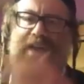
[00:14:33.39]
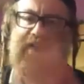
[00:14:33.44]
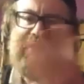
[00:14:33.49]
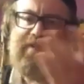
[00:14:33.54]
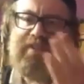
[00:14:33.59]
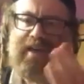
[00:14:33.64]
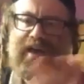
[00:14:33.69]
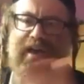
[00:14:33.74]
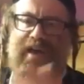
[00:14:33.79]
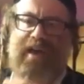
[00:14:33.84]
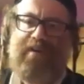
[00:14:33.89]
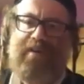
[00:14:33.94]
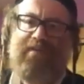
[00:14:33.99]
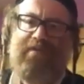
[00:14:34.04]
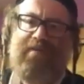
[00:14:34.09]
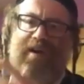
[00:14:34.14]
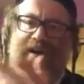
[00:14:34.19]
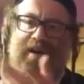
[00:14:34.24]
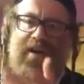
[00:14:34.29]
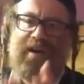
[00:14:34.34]
and they have
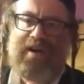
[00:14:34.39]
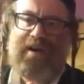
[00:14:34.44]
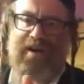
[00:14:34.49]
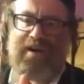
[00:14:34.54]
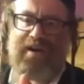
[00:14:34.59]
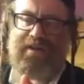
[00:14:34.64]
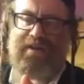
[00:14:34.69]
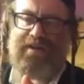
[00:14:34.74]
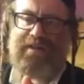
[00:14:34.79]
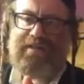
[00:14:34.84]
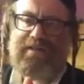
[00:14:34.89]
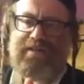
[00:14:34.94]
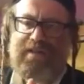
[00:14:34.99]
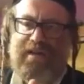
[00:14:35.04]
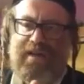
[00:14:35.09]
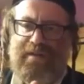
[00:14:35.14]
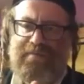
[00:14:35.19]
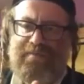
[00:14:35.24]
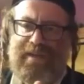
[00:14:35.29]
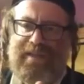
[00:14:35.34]
uh, this
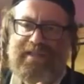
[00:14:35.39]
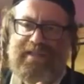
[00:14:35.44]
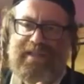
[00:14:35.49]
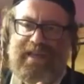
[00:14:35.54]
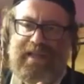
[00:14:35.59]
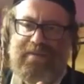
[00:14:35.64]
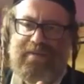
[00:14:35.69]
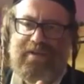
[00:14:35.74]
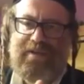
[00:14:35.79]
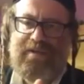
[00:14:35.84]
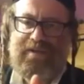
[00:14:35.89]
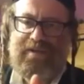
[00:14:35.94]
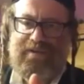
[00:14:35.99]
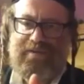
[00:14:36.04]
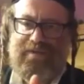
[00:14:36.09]
uh, meat table,